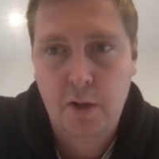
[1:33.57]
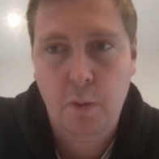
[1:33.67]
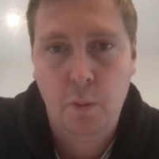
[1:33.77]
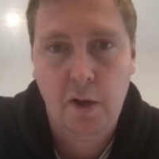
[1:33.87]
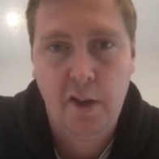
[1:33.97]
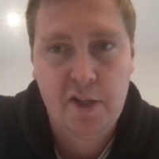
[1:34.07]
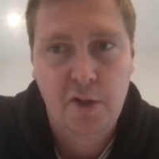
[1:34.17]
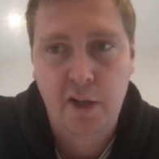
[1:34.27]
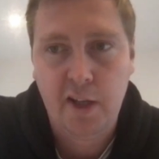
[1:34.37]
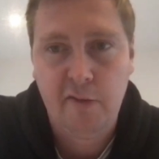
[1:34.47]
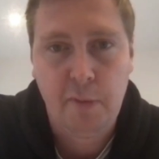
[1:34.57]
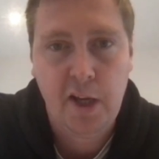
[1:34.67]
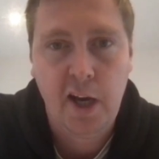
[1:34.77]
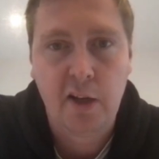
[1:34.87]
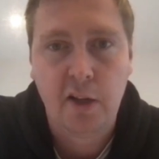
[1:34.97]
well, that's going to give me
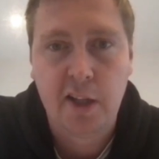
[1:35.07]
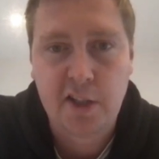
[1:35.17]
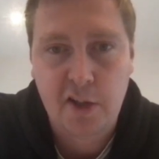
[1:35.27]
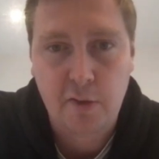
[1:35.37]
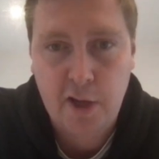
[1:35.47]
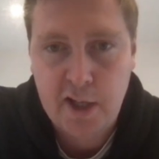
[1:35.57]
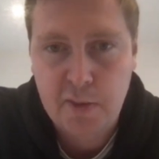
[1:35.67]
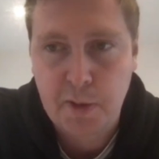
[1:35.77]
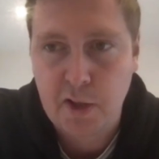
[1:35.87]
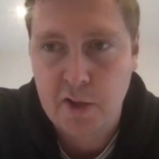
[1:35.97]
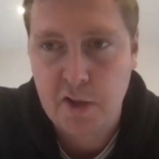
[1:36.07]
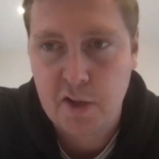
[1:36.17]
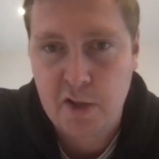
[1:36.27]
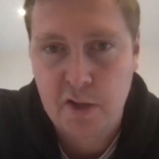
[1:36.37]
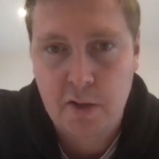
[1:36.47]
an angle into the race because
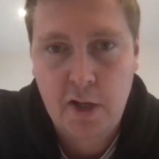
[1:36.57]
there's